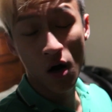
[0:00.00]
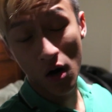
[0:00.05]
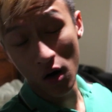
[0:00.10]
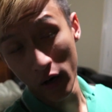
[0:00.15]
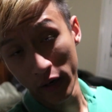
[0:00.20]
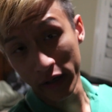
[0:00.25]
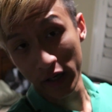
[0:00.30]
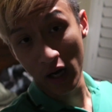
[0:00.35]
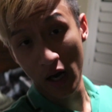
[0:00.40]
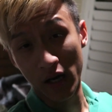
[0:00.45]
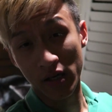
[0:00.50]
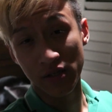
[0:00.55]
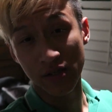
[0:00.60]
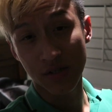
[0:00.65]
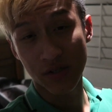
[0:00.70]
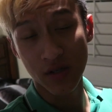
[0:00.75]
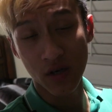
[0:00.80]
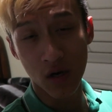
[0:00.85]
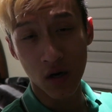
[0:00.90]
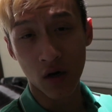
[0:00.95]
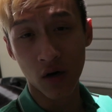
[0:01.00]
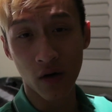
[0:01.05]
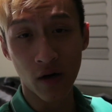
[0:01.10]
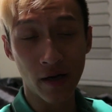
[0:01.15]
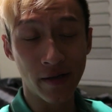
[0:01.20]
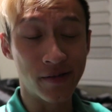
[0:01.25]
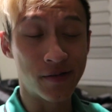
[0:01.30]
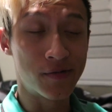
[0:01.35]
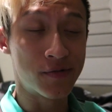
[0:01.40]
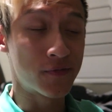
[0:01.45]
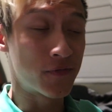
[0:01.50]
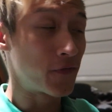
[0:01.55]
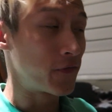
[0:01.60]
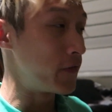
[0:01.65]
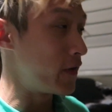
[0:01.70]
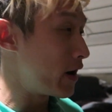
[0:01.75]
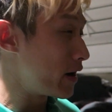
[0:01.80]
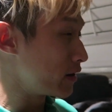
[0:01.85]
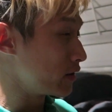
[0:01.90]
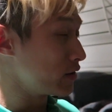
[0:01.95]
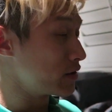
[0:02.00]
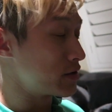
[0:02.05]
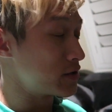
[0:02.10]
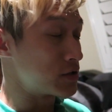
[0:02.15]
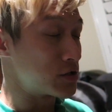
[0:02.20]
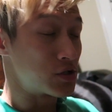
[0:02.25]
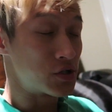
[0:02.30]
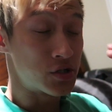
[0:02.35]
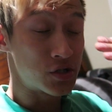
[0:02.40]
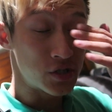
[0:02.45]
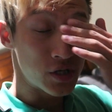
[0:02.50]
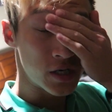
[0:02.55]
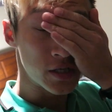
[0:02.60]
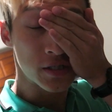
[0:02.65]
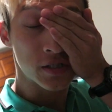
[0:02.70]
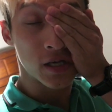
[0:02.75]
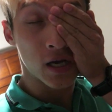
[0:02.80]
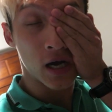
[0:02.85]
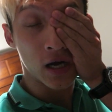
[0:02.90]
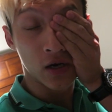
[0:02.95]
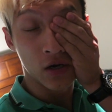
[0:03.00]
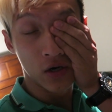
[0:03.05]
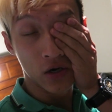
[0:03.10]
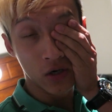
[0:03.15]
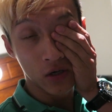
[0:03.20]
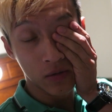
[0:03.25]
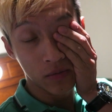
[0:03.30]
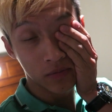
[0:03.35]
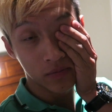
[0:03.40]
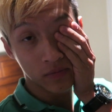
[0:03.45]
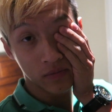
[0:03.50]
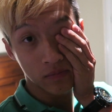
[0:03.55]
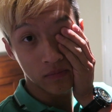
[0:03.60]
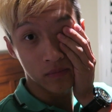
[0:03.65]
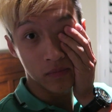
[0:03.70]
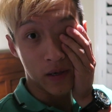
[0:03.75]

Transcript: Alright guys, so I finally just got home.